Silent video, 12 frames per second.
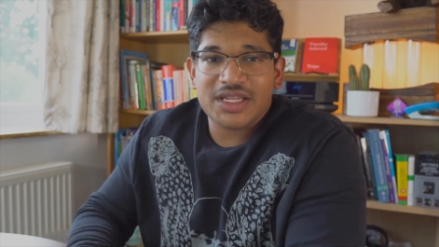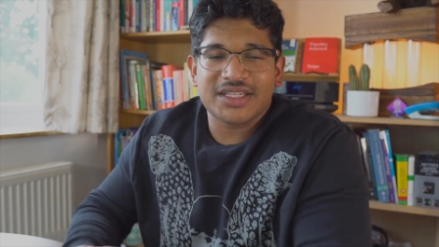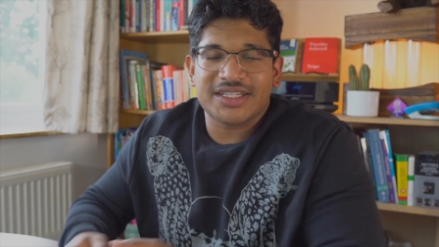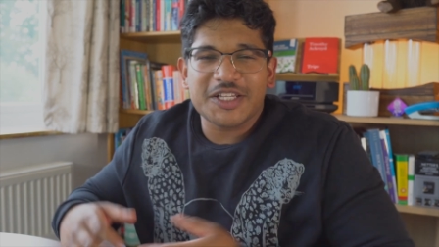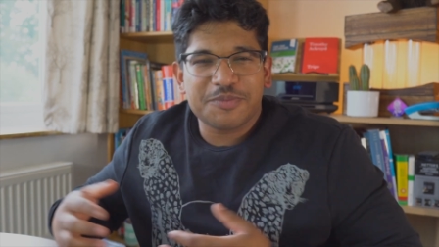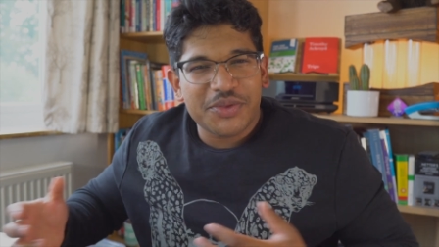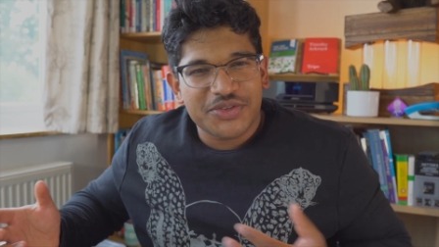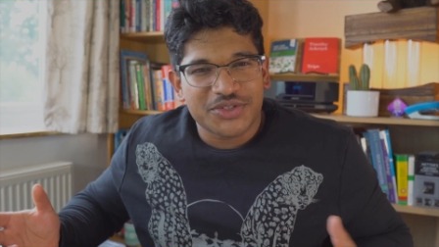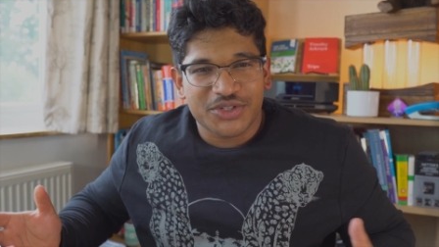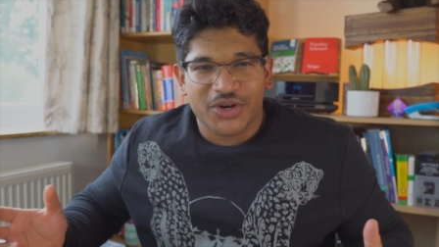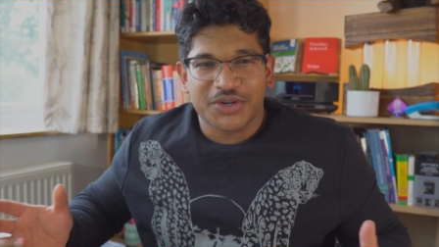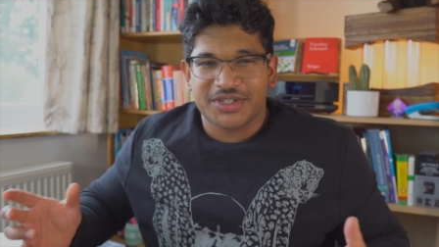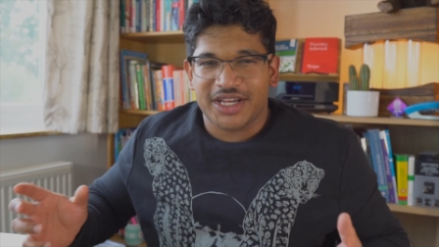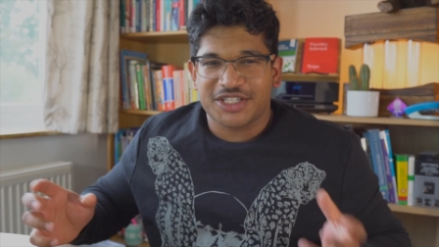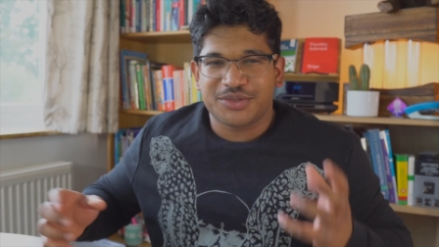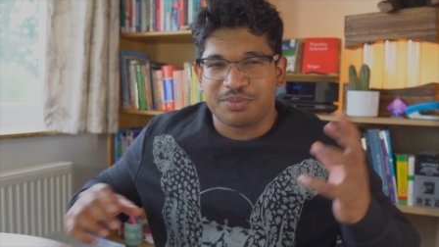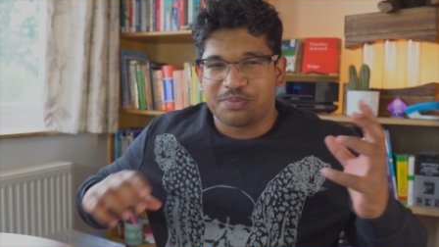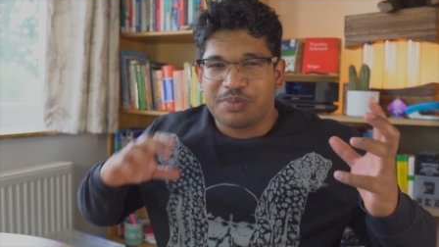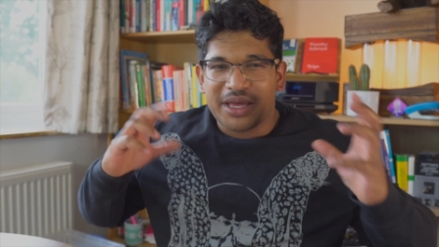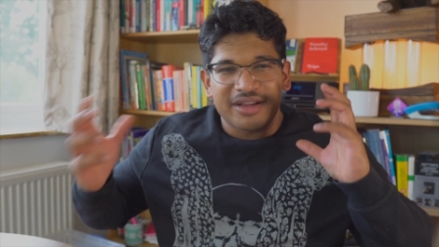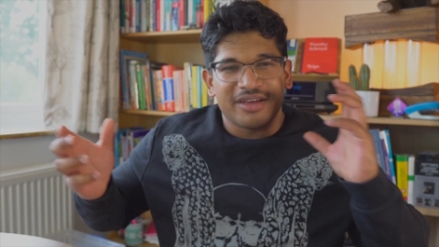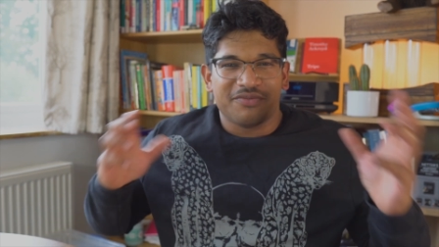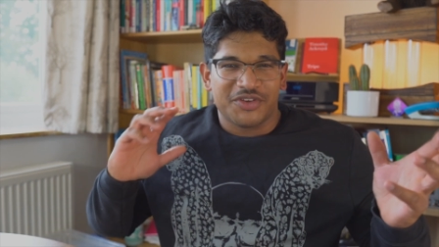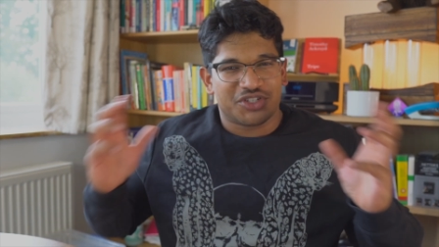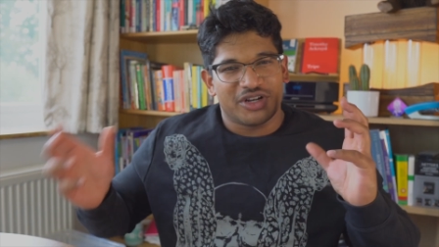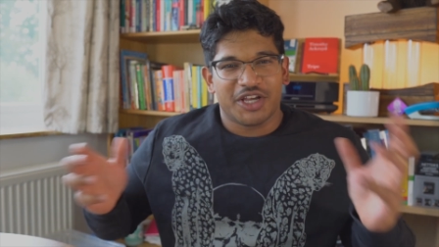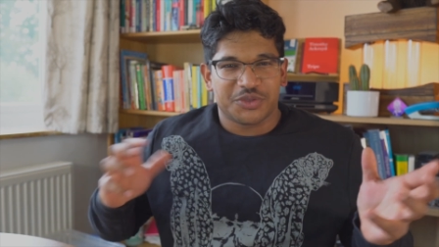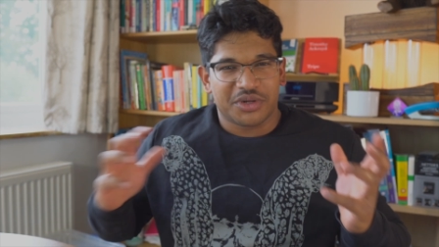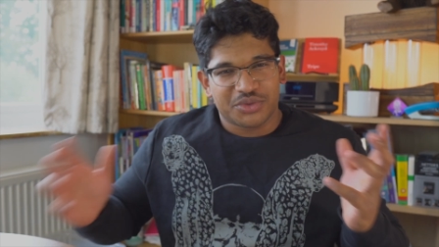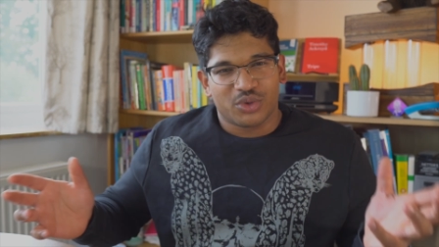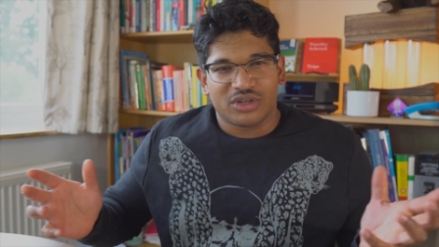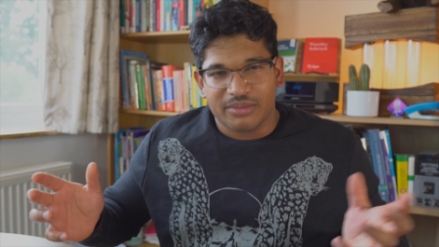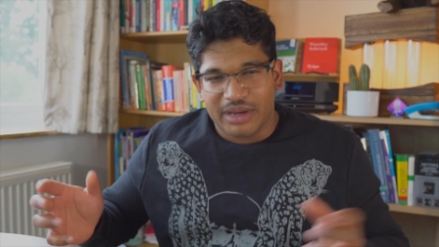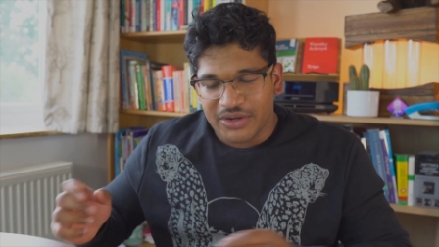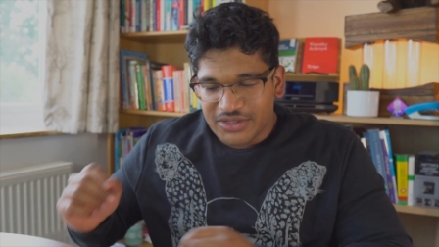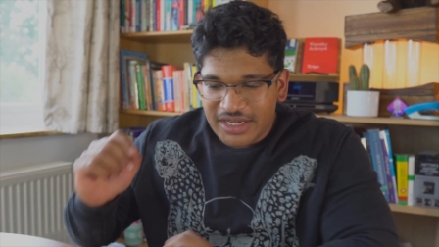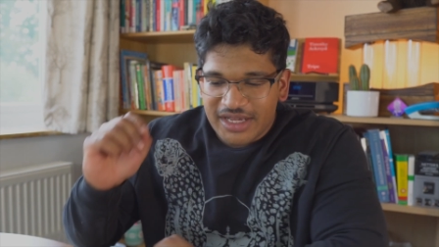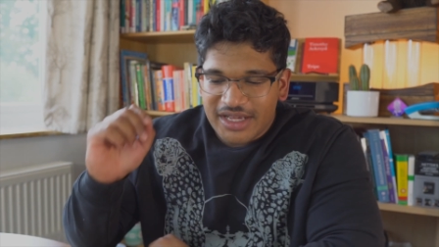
So let's put this into context to better visualize what I'm talking about.